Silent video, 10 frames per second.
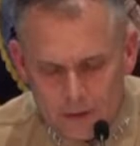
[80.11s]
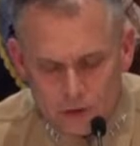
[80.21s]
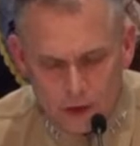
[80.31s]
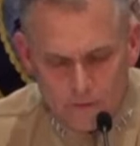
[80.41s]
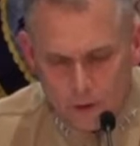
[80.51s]

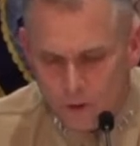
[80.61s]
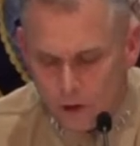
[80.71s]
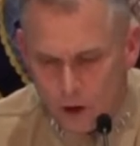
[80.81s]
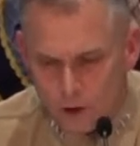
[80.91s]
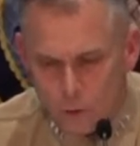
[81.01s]
software
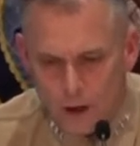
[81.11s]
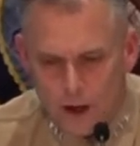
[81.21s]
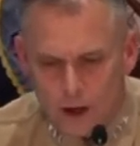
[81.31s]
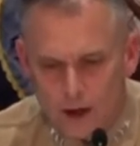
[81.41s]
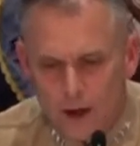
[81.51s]
over
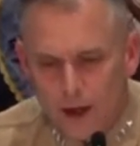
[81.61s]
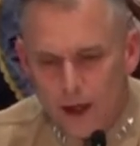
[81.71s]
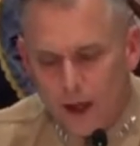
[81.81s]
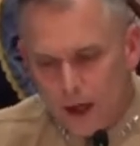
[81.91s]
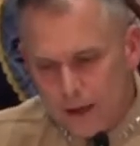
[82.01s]
hardware,
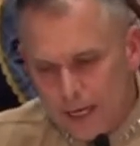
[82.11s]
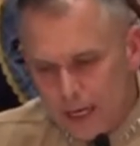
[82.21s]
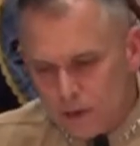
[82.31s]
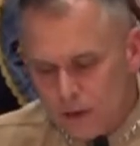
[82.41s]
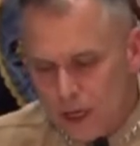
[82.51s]

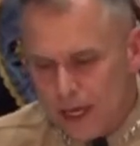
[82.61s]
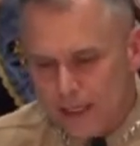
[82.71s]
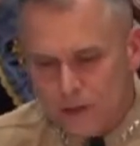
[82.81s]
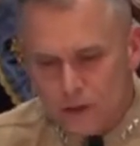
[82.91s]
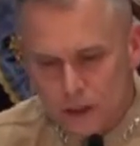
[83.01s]
not
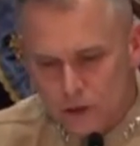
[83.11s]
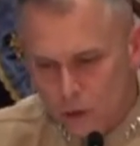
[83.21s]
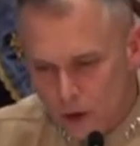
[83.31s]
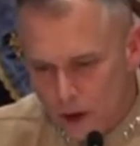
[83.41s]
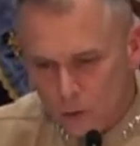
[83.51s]
locking us
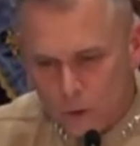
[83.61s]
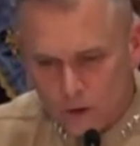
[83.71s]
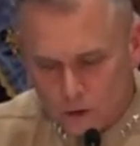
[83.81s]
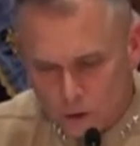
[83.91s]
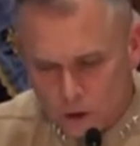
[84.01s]
into a hardware
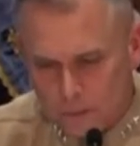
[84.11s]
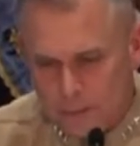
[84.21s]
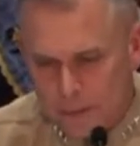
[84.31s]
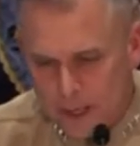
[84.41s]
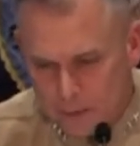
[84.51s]
solution,
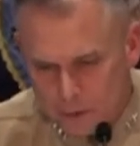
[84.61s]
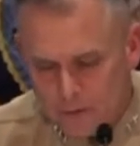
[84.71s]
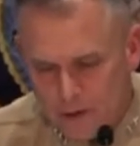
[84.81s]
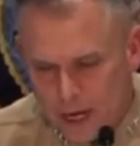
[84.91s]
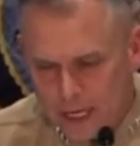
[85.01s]
but being able to
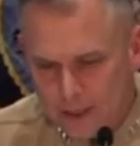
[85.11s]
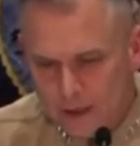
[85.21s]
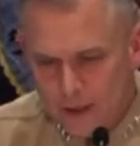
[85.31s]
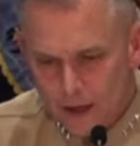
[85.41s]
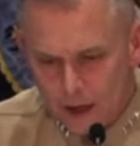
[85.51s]
provide
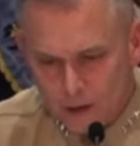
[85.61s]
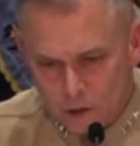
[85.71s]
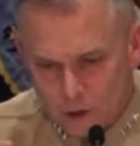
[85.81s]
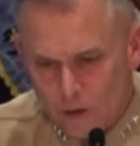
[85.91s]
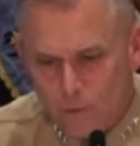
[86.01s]
the
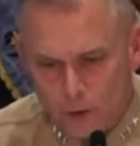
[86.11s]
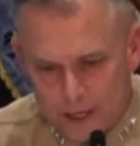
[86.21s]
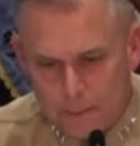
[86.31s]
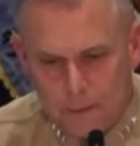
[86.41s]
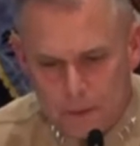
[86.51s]
software
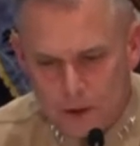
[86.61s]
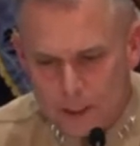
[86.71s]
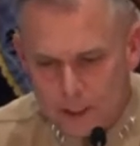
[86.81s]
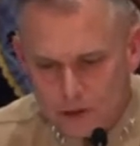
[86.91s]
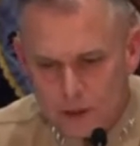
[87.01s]

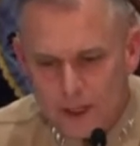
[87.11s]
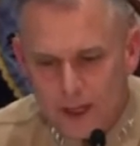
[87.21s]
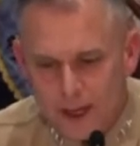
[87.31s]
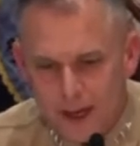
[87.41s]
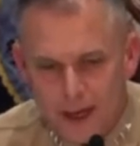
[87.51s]
capabilities
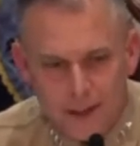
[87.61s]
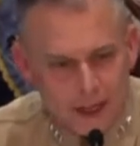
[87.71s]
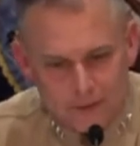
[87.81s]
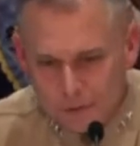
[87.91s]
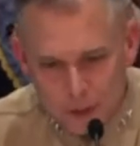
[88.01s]

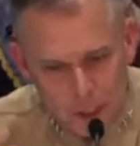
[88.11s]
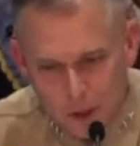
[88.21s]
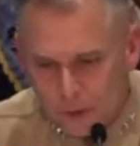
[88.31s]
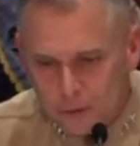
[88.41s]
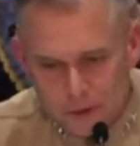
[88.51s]
that,
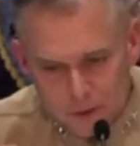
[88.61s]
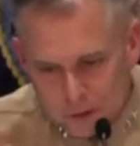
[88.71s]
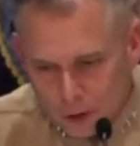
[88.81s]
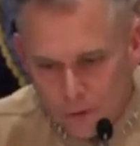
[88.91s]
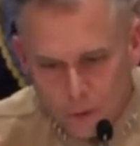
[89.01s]

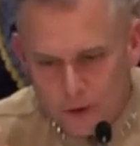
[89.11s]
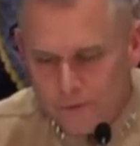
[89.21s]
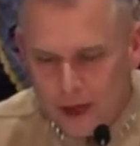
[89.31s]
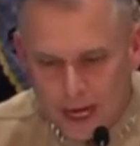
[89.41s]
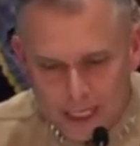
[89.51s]

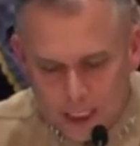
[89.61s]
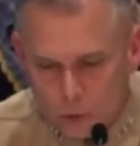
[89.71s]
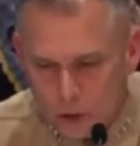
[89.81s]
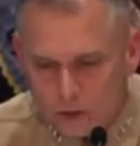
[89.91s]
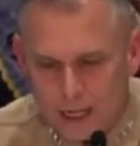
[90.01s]
software-defined, near
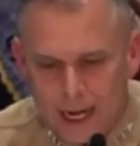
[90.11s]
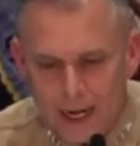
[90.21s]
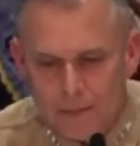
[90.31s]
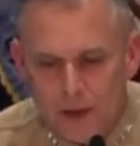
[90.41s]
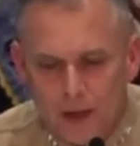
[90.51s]

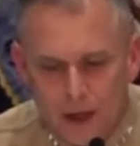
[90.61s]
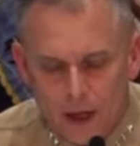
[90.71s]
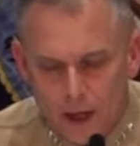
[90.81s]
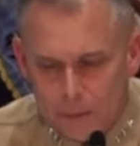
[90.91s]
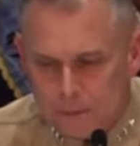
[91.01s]
real-time
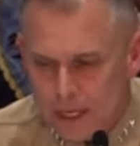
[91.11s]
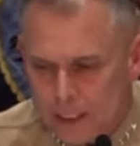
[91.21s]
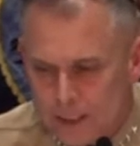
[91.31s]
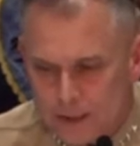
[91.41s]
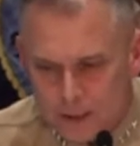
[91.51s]

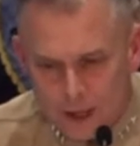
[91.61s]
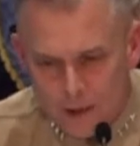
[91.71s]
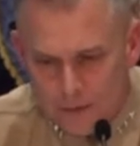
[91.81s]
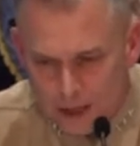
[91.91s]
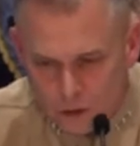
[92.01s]
updates
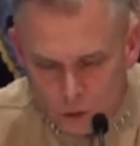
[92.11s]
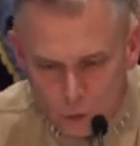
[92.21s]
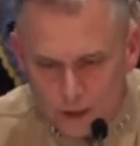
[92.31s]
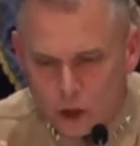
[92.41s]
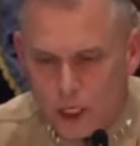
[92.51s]
as
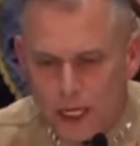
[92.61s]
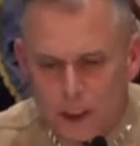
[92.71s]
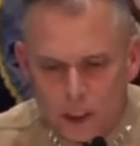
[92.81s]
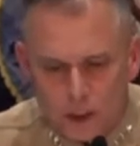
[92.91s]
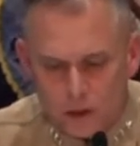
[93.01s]
threats
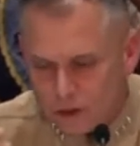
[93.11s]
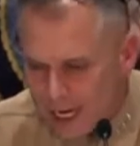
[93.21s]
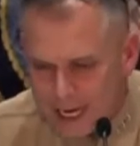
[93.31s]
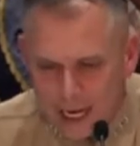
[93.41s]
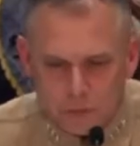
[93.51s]
changes, as
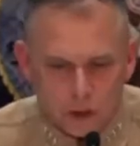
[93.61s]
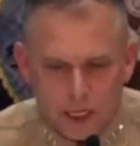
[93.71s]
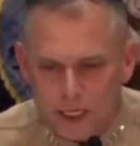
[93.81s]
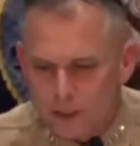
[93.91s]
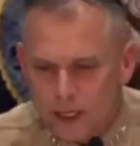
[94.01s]
ConOps
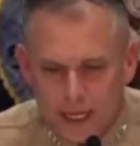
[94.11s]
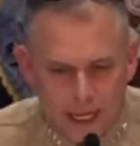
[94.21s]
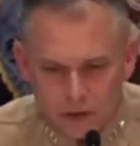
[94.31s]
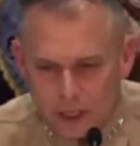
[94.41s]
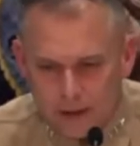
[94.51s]
change,
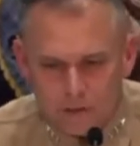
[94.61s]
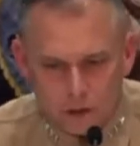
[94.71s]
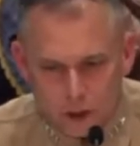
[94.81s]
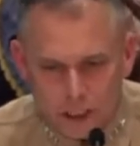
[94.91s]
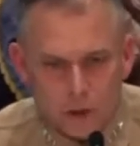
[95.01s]
as the
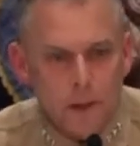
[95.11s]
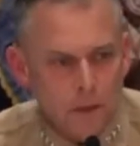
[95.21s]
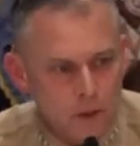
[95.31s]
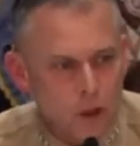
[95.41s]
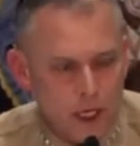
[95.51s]
adversary change, be
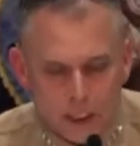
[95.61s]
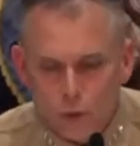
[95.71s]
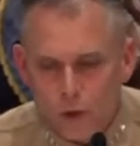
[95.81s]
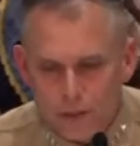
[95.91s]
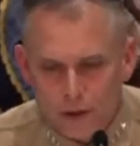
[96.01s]
able to change
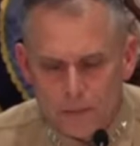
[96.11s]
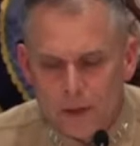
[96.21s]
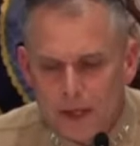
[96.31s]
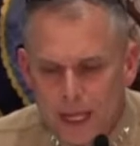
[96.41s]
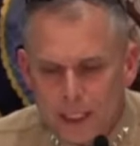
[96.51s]
with them
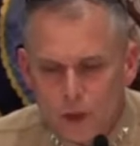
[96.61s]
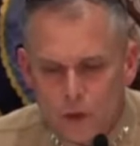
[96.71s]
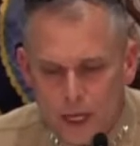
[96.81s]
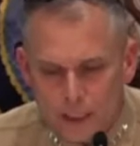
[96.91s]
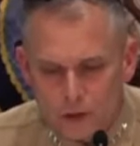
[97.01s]
and do
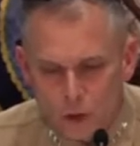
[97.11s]
that